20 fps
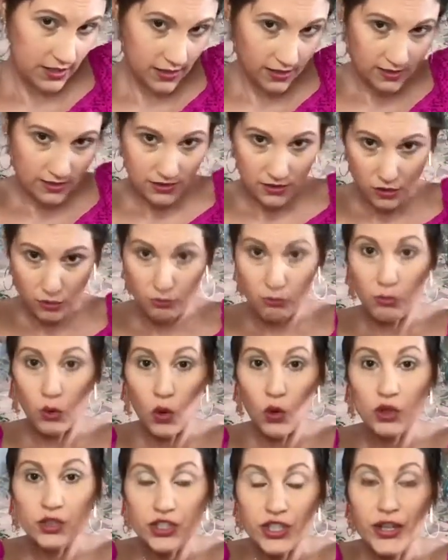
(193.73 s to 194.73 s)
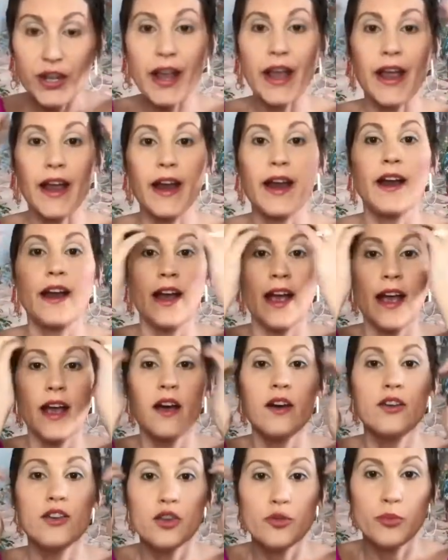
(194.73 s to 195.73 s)
So mold your hair how
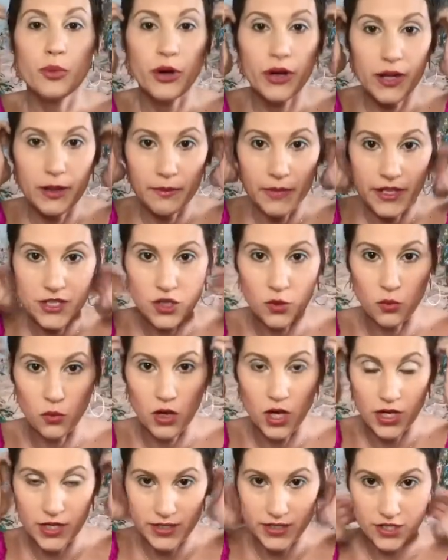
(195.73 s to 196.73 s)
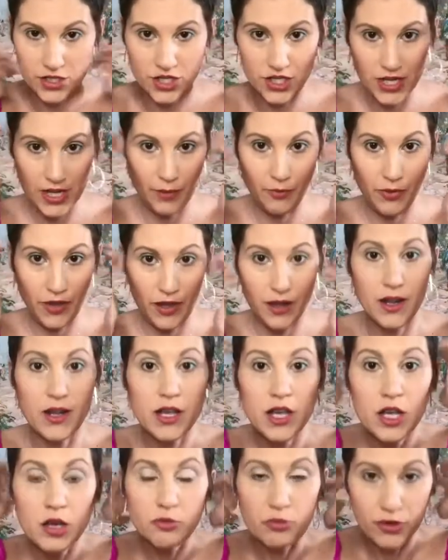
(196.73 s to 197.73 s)
you pretty much want to shape it
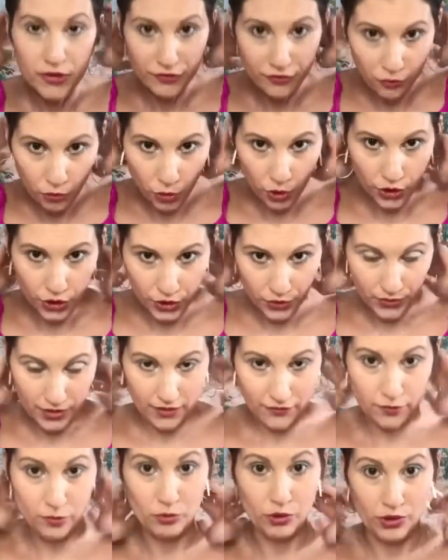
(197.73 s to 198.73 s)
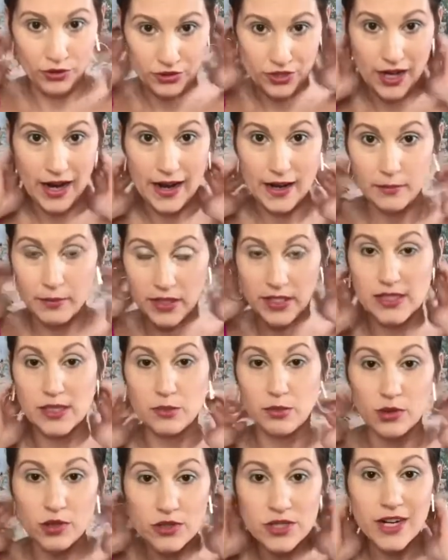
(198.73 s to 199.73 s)
before you even blow dry, because the
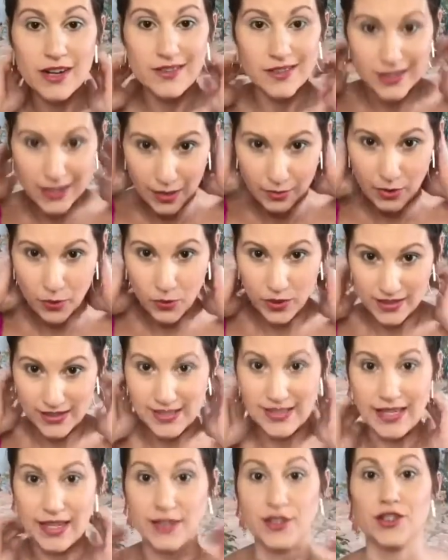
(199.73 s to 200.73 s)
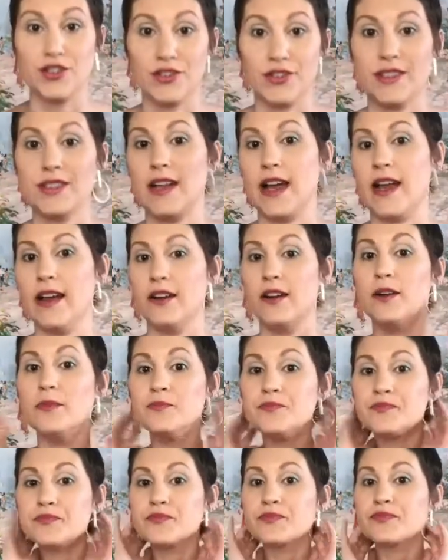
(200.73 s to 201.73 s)
blow dryer is gonna be what sets your style.
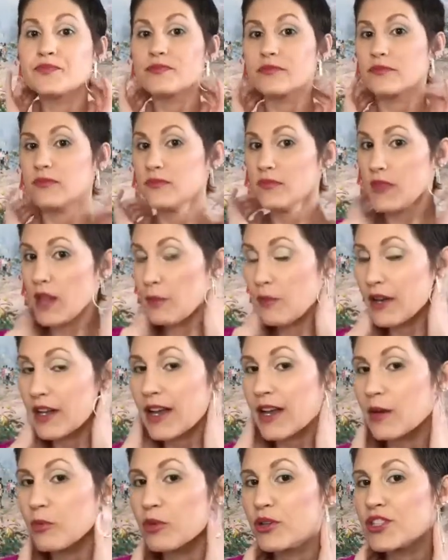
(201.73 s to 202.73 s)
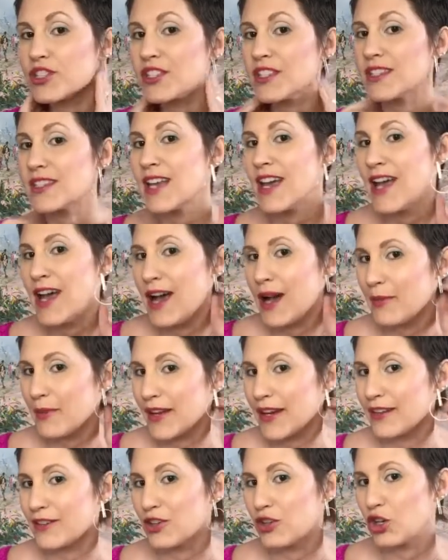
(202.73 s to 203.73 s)
I'm gonna kind of push these. I'm
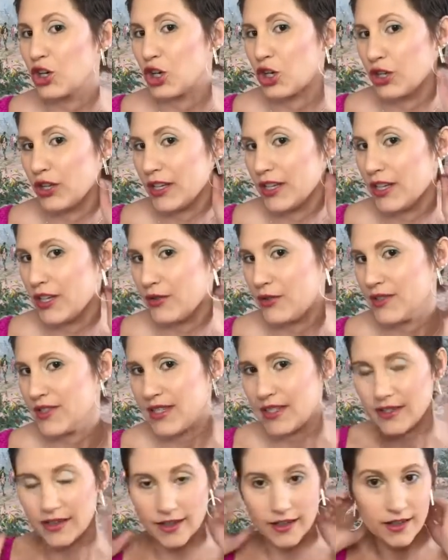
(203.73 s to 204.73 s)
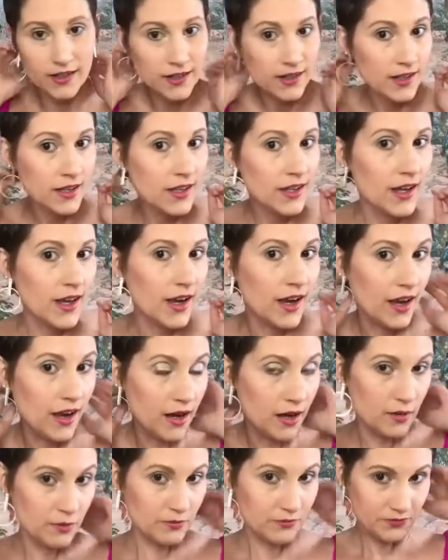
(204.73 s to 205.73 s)
getting little curly cues here.
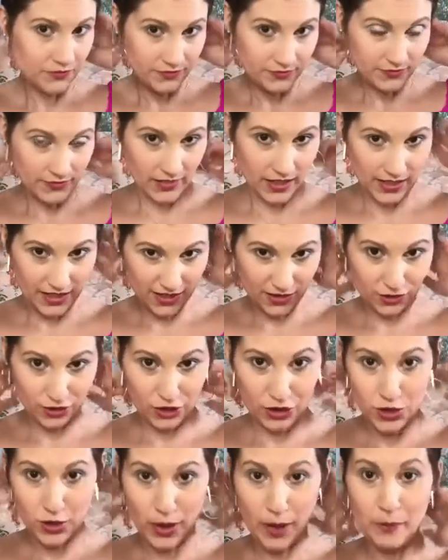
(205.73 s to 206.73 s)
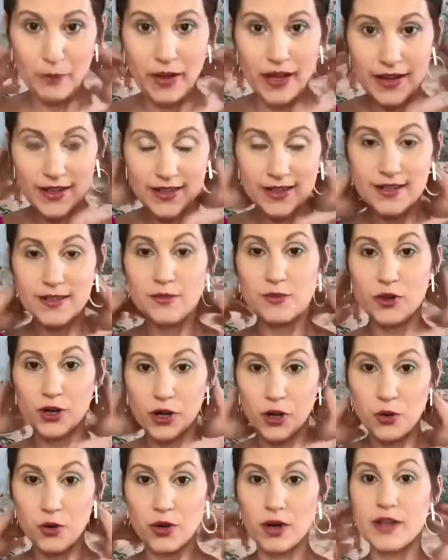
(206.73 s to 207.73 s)
I need a little trim, but we're in
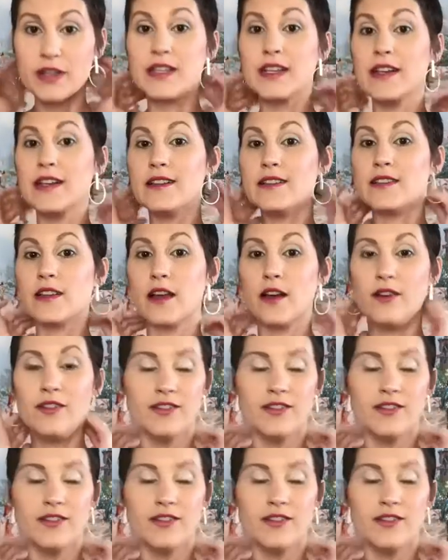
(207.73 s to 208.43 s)
quarantine, so.